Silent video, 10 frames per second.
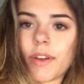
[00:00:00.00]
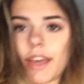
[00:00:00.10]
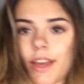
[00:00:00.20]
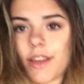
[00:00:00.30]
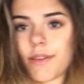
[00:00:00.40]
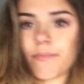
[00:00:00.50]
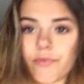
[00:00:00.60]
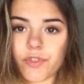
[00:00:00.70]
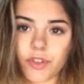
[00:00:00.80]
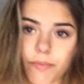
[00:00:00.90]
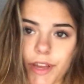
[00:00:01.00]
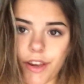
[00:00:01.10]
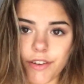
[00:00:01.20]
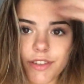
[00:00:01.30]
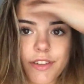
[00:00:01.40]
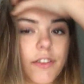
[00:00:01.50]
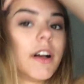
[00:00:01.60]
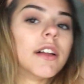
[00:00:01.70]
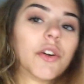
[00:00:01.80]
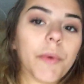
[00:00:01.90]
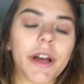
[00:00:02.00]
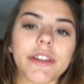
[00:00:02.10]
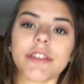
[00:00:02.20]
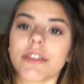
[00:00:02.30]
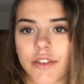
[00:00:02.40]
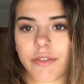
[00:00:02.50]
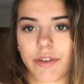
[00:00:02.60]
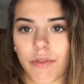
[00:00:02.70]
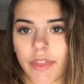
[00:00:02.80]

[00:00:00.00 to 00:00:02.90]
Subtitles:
Okay, so my hair is still hella wet, so ignore